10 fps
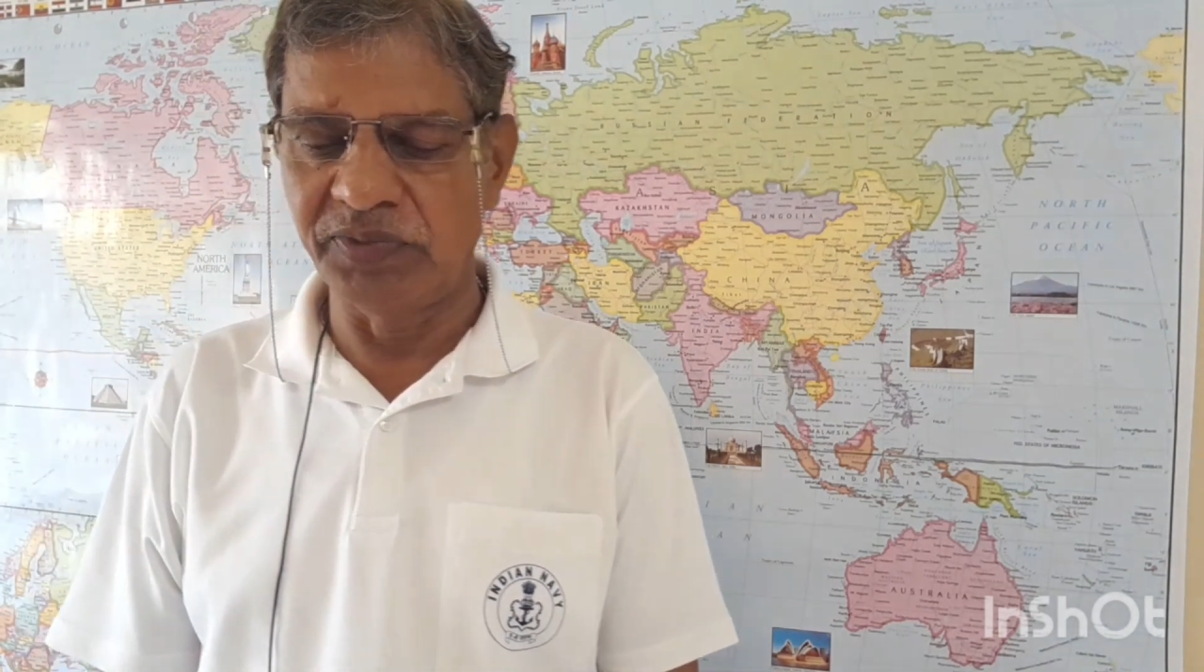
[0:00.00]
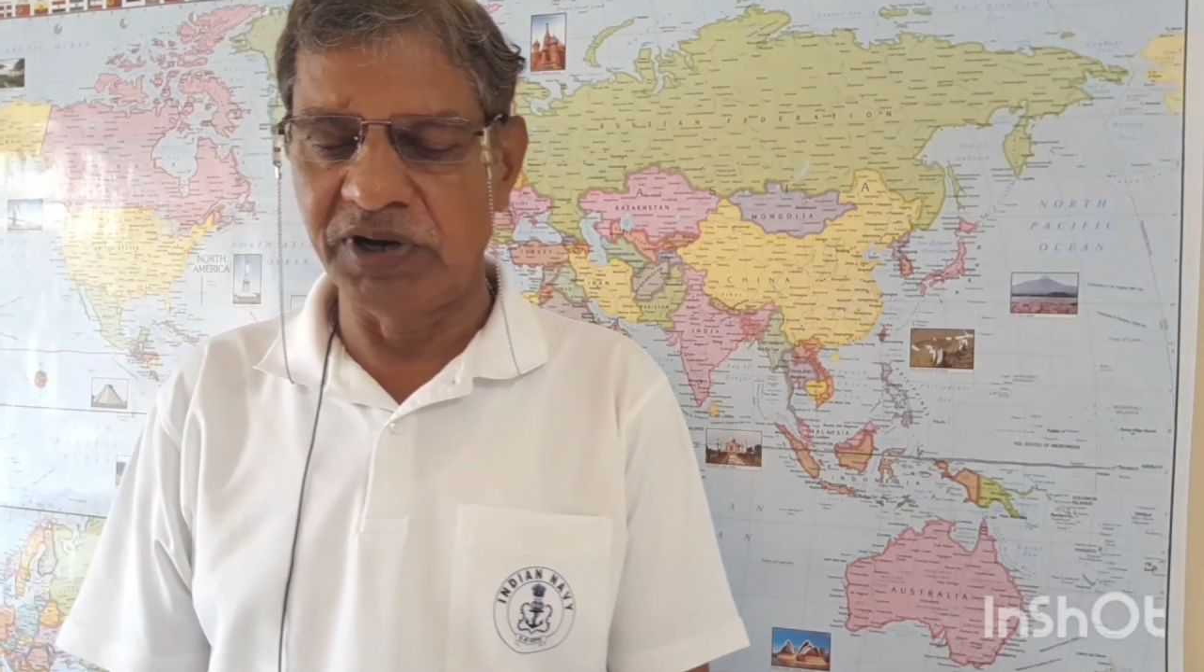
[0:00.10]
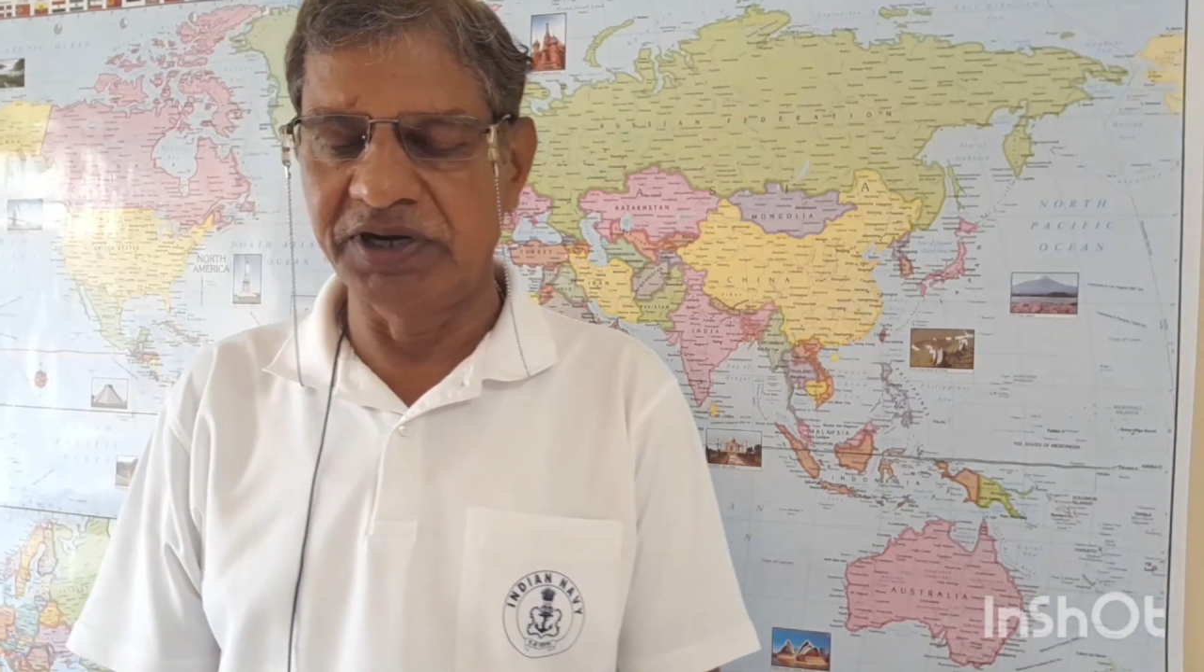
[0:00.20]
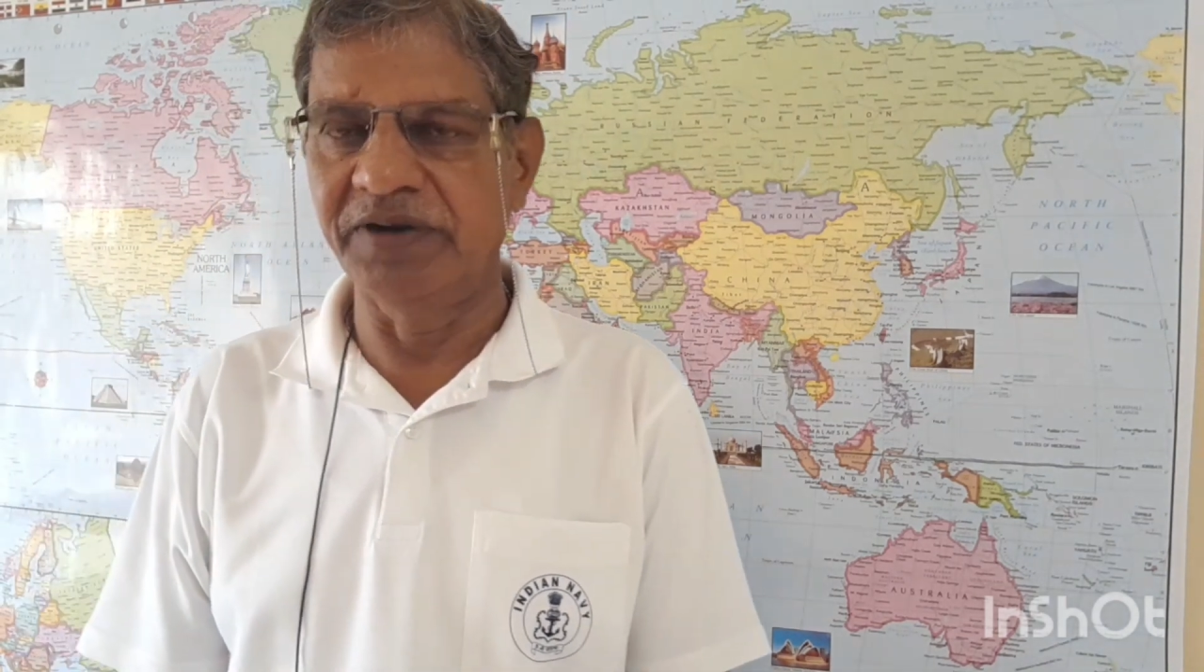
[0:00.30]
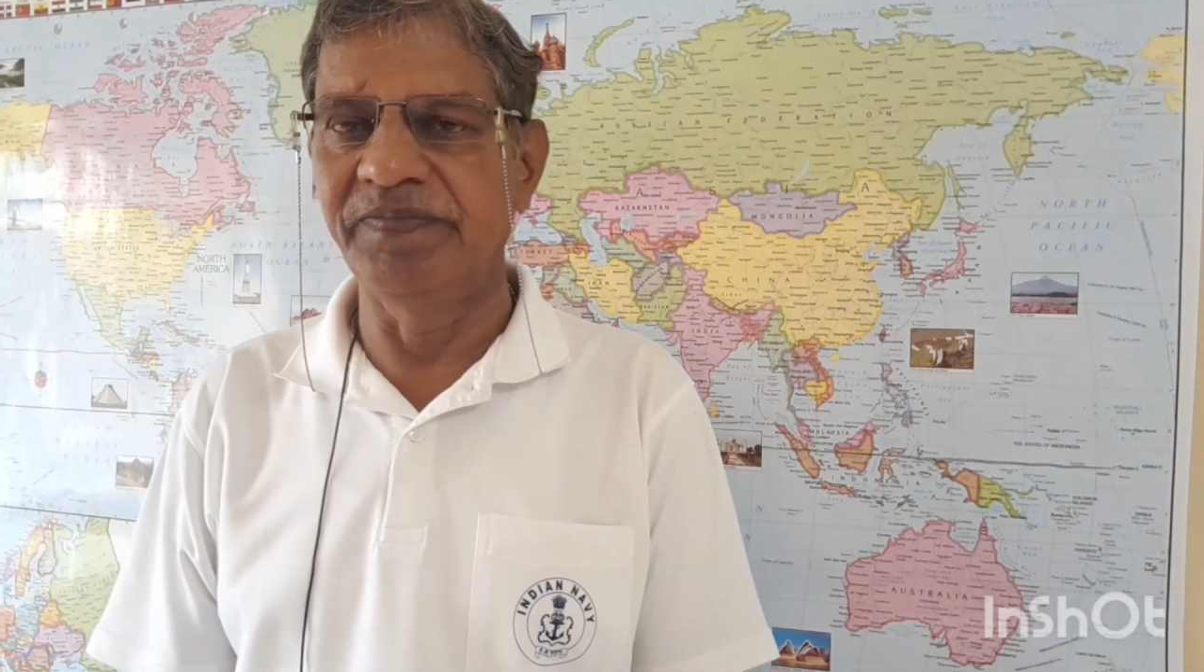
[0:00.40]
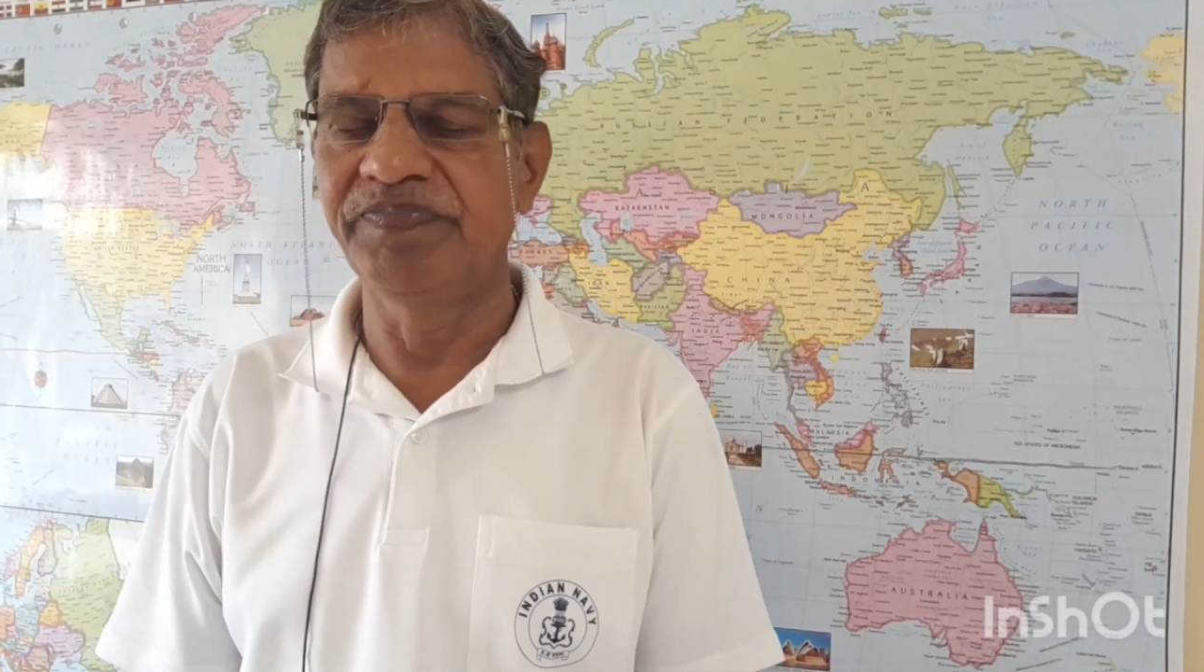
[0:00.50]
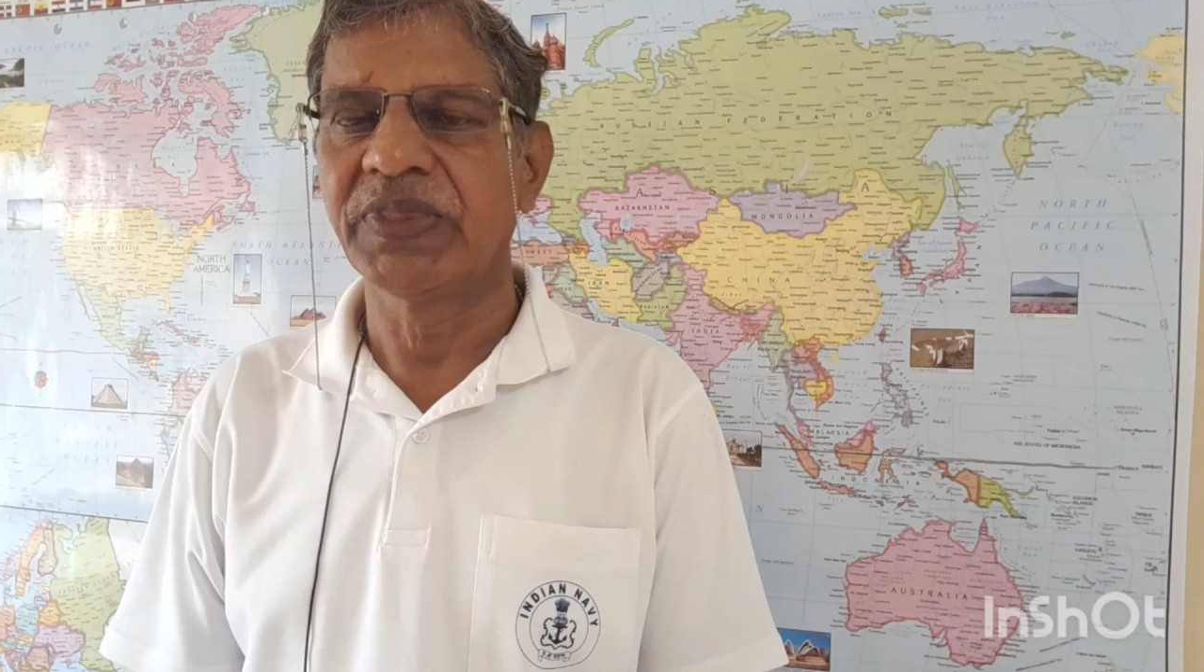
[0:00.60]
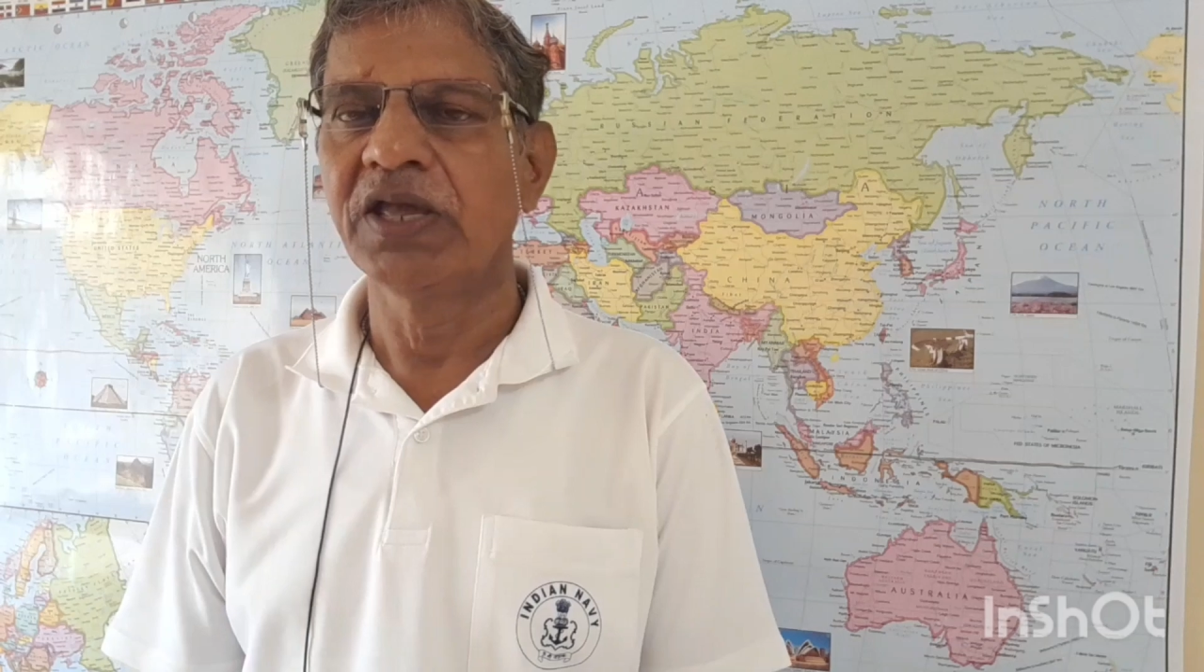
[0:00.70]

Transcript: for him.